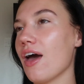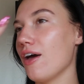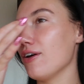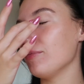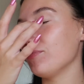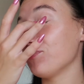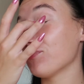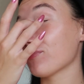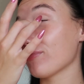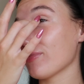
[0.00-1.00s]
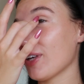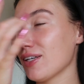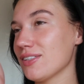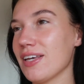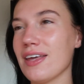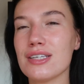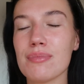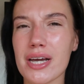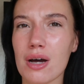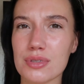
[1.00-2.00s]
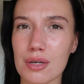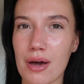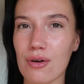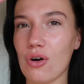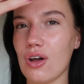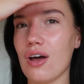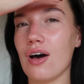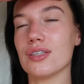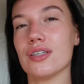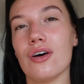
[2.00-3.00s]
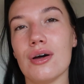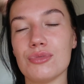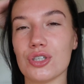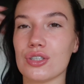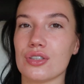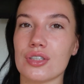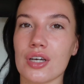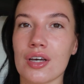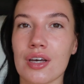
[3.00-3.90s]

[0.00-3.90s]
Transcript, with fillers: Um, so yeah, this makeup somehow got to last and I'm just...